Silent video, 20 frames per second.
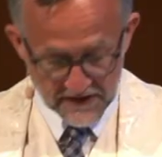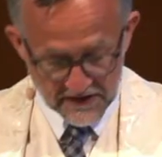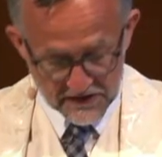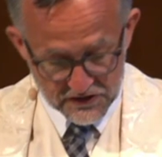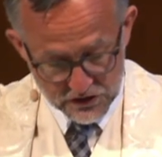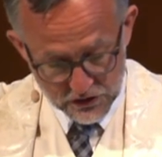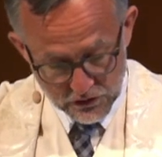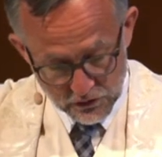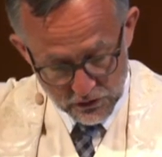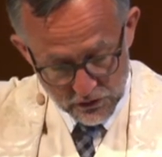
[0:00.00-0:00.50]
But
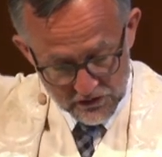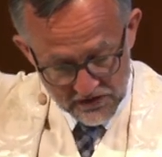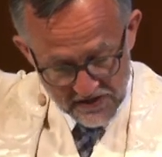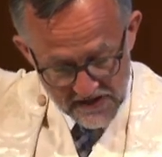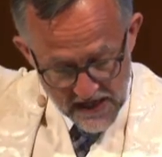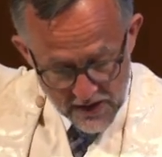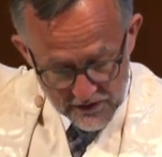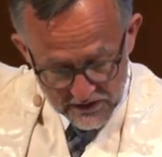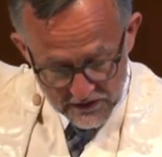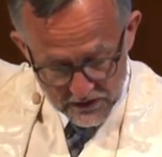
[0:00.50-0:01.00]

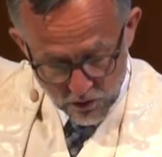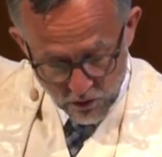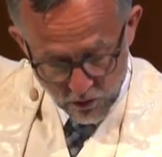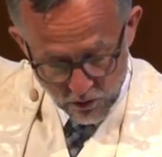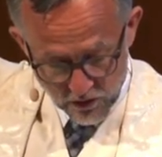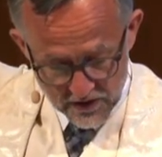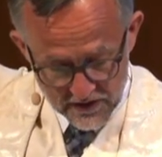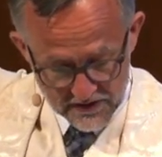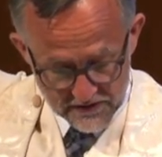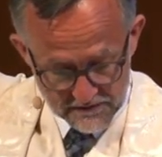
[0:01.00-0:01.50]
exclude the outer
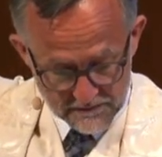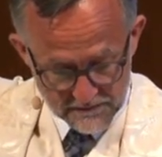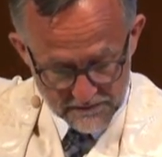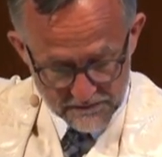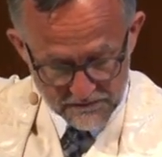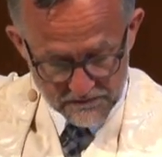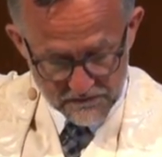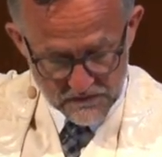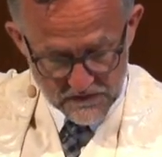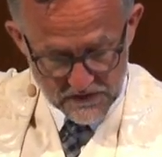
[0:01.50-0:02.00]
court,
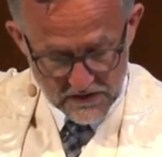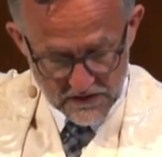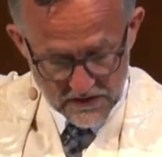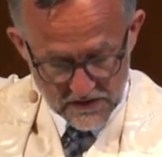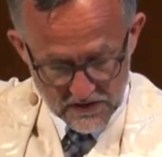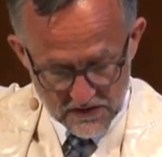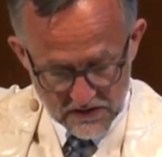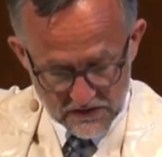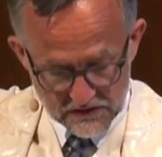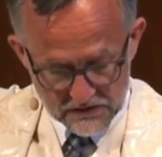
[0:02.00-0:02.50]

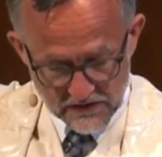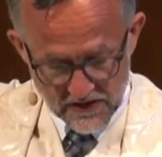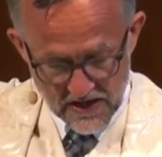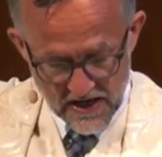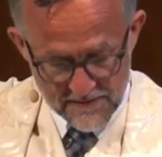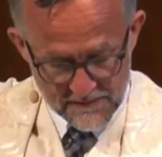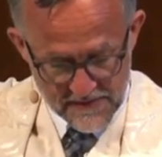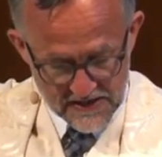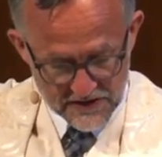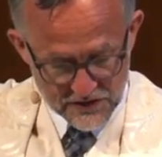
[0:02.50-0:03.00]
do
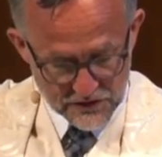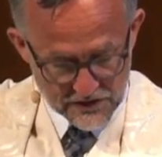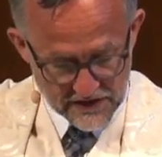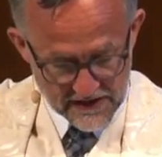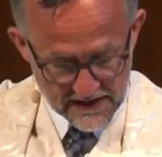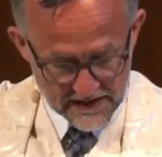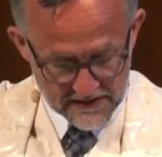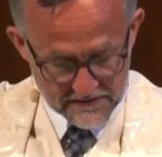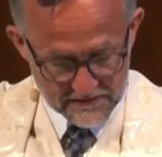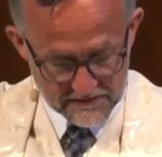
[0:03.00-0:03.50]
not
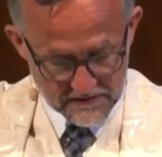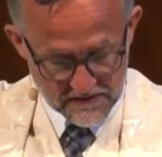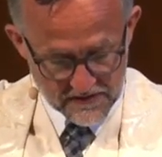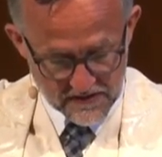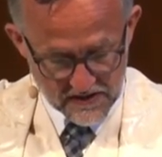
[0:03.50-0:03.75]
measure it,